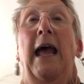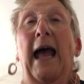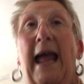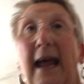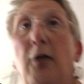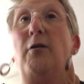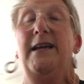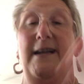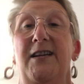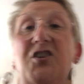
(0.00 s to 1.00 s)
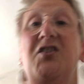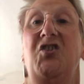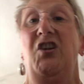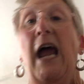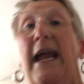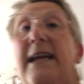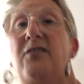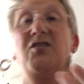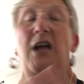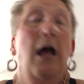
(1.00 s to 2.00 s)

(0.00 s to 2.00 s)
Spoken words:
how English has changed.